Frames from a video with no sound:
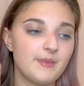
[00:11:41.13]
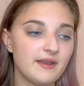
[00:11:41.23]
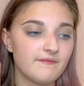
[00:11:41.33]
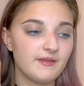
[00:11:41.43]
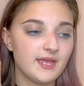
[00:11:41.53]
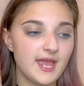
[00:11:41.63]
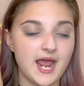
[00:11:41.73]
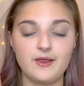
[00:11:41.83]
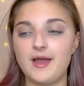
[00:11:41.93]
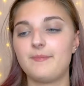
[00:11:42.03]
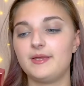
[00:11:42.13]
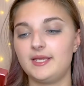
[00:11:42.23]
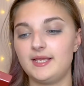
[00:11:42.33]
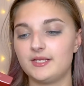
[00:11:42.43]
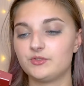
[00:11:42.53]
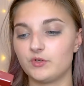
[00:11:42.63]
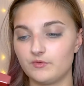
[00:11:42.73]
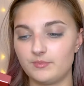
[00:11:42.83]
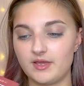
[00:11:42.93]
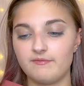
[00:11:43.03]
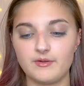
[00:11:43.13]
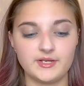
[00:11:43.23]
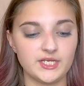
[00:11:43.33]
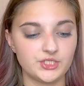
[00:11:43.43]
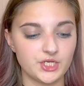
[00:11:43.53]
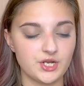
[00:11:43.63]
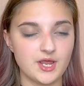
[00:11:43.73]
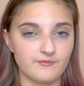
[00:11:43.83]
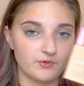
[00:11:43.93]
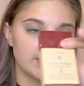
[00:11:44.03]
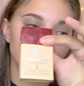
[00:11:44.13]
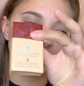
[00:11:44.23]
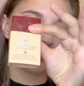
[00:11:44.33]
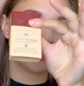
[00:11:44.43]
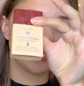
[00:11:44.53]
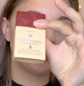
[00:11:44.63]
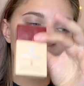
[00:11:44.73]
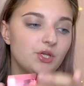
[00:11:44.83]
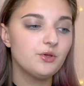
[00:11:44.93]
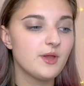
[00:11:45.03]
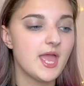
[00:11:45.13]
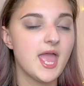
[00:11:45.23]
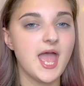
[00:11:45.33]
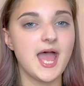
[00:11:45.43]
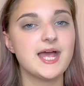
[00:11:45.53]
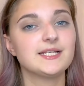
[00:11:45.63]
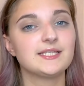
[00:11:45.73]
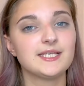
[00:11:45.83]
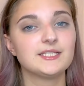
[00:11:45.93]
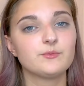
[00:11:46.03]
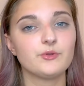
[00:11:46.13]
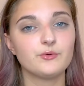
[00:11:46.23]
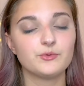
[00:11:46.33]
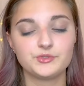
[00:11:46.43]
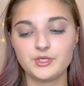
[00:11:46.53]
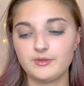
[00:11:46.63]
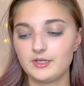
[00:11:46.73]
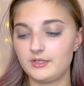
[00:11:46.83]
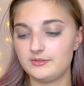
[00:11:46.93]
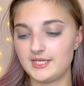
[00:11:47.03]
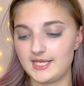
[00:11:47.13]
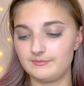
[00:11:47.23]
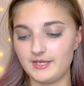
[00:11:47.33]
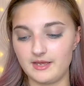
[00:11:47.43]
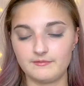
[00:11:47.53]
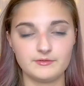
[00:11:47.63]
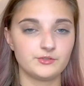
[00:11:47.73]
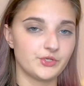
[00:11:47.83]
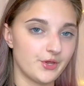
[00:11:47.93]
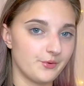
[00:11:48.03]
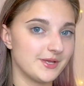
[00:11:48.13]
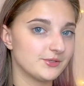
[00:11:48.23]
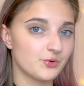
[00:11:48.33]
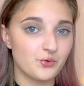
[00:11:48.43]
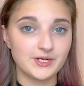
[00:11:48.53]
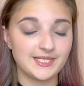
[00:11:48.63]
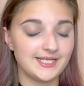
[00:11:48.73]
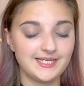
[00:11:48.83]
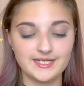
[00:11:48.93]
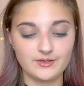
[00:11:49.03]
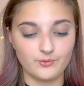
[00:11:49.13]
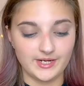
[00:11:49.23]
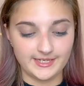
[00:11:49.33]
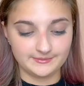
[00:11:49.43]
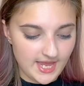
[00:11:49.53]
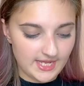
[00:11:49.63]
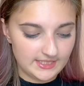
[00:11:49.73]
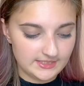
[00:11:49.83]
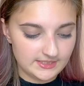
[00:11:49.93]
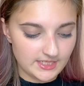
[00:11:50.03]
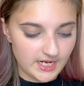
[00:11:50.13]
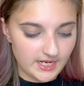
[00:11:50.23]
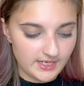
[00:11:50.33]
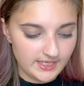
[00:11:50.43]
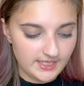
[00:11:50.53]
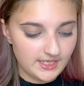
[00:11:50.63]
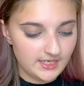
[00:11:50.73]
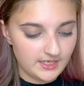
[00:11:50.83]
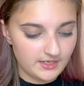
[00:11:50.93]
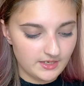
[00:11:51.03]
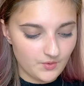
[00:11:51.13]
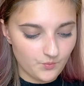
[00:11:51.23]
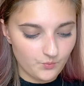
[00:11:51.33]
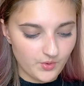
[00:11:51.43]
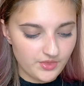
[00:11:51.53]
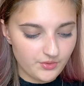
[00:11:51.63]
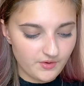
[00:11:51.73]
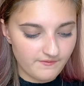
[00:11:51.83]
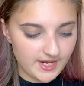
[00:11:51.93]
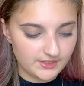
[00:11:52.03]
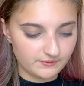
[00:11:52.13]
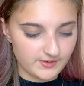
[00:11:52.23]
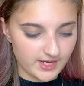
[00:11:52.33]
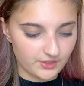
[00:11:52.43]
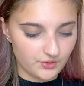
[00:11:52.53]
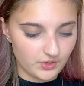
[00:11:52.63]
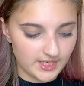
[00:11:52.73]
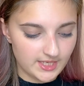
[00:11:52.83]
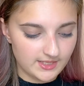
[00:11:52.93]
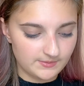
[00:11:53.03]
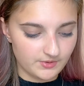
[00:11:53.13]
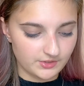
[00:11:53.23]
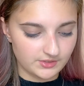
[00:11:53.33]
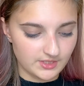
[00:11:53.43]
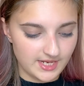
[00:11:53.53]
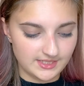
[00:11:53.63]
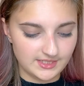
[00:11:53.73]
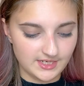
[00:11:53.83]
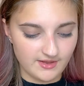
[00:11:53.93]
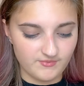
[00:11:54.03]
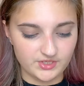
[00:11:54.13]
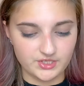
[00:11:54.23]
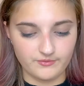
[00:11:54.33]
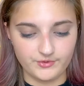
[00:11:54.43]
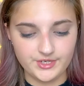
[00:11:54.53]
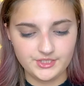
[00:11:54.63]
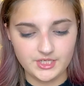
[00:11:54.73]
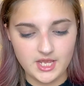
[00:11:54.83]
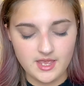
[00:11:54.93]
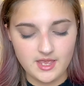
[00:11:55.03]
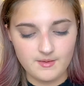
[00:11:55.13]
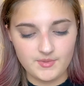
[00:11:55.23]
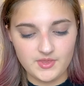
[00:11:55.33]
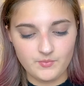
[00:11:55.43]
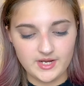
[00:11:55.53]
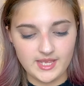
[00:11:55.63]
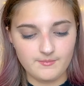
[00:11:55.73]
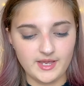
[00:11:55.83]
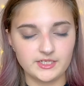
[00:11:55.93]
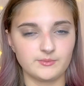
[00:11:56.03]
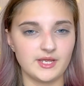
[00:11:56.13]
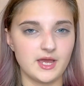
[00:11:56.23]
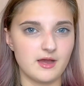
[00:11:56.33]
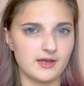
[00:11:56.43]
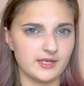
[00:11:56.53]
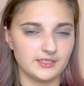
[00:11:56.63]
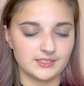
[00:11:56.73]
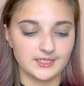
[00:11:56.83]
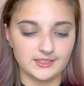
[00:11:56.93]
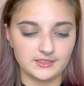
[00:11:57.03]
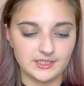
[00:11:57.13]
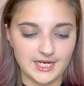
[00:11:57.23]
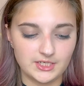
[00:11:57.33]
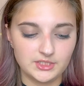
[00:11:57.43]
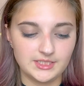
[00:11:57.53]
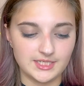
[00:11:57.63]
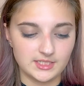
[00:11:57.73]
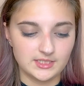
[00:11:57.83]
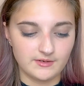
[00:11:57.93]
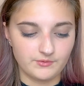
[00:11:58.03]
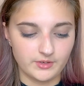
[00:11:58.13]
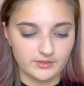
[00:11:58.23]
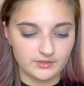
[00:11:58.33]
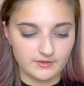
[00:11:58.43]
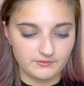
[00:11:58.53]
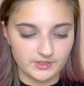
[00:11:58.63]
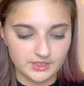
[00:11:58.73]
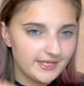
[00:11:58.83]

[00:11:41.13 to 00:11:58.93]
Benefit Hello Happy Soft Blur Foundation. I've got this in shade 2. And this one also includes SPF, so it's already winning. And I went through a phase of like not liking this because it didn't have much coverage. But then when I came back to it, I decided that it actually did have quite good coverage.